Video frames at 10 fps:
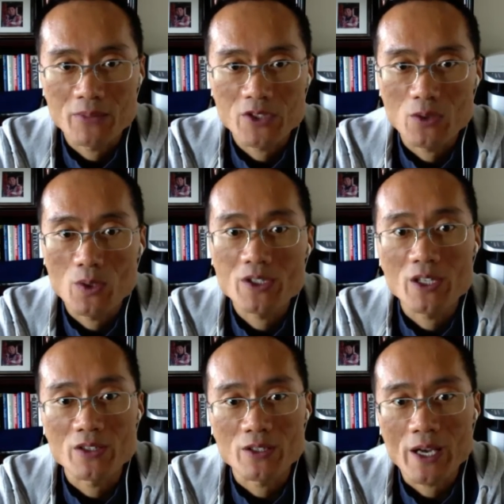So what
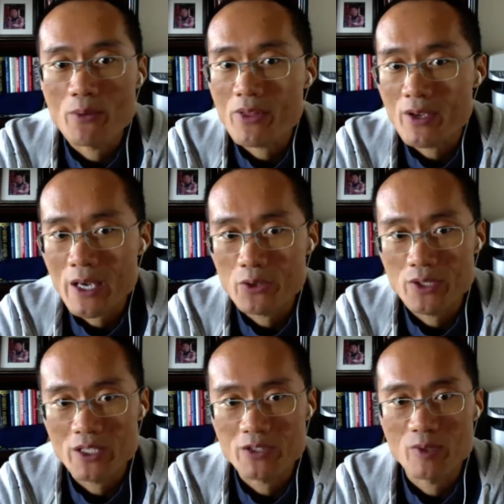changes? Everything else
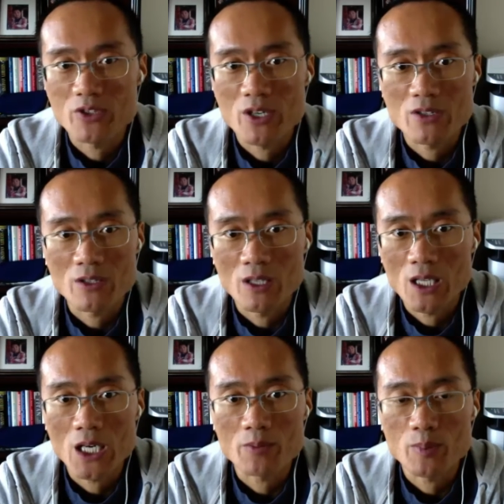has been changed a
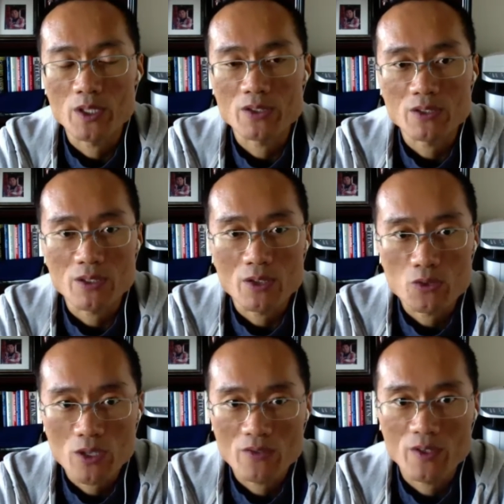lot, but the
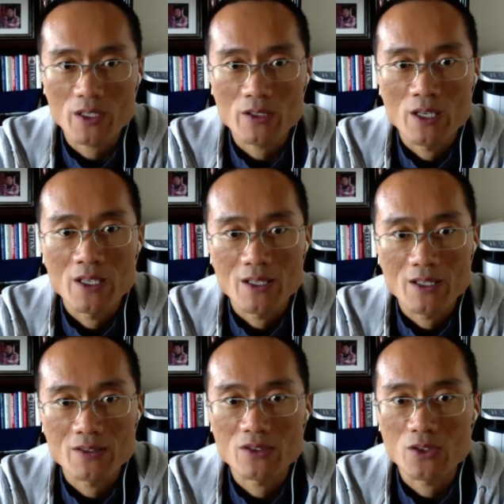traffic
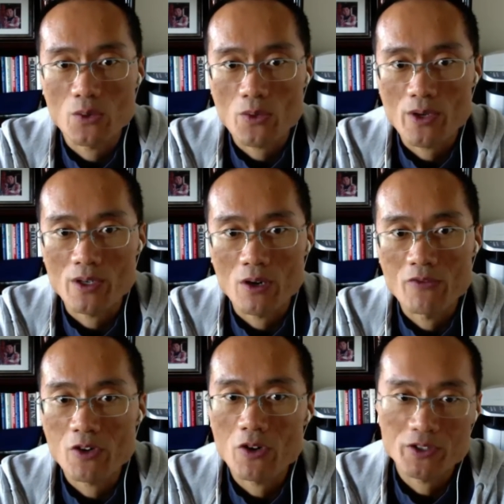is still there.
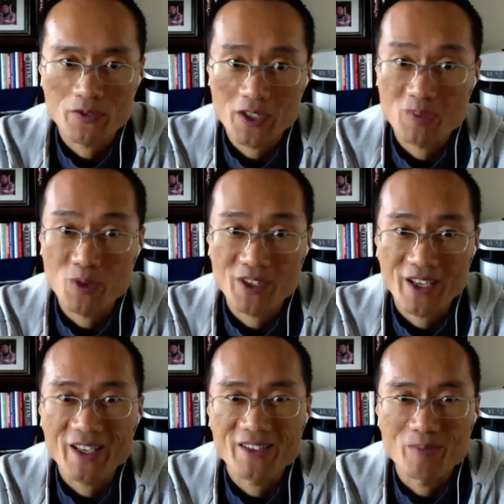Of course, Facebook
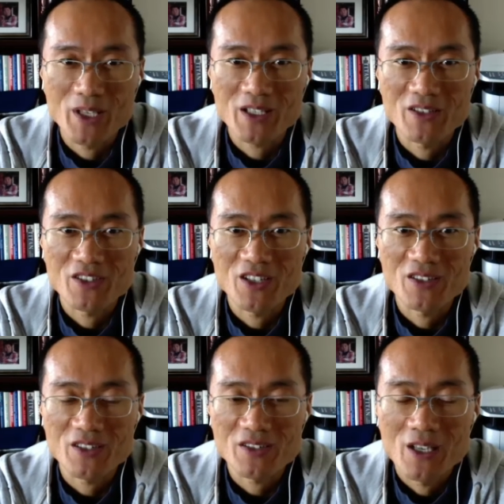is making
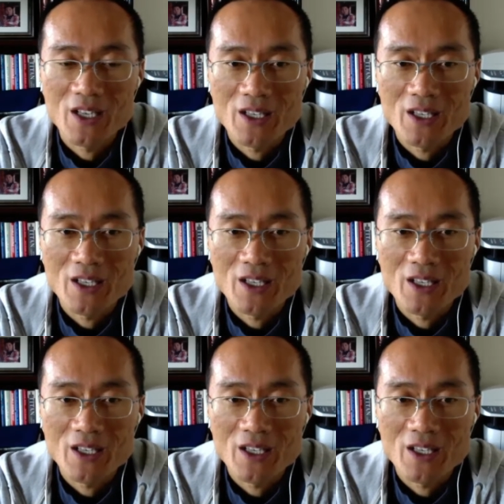changes,